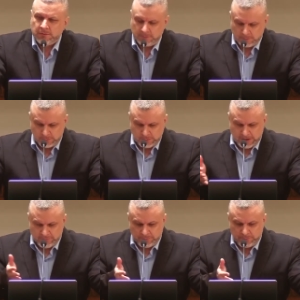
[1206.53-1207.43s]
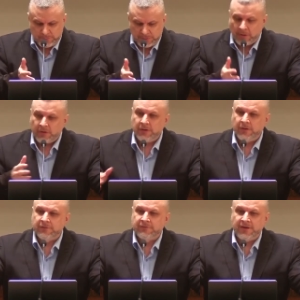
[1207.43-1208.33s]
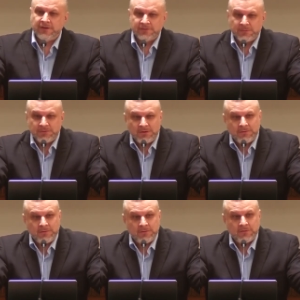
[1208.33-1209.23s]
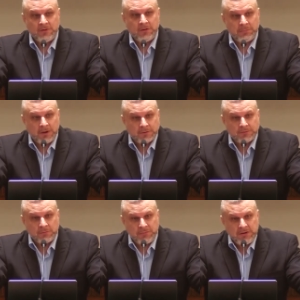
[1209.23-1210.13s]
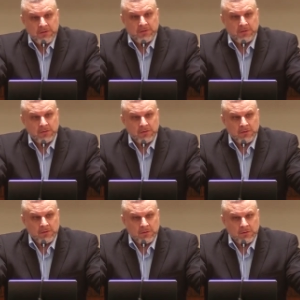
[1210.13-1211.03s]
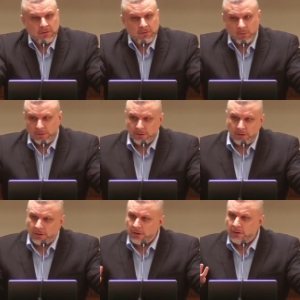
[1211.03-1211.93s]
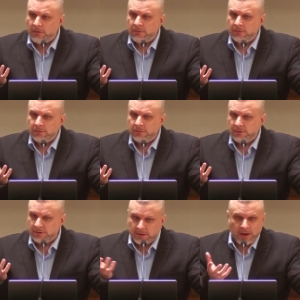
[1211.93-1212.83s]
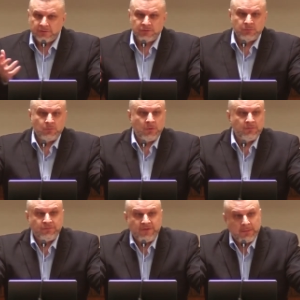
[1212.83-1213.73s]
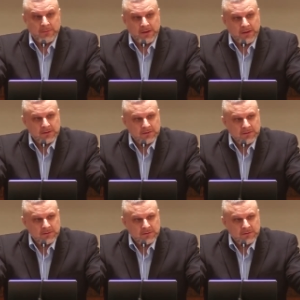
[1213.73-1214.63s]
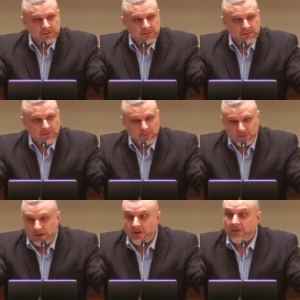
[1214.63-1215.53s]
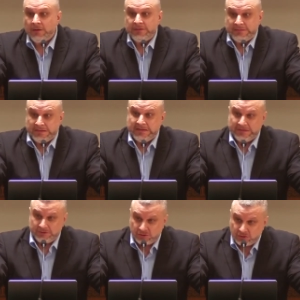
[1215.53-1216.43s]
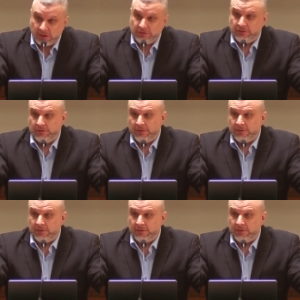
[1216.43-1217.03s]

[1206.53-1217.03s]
We have Paul here saying something to the Apostle Peter. We are all God's one family. We all need each other.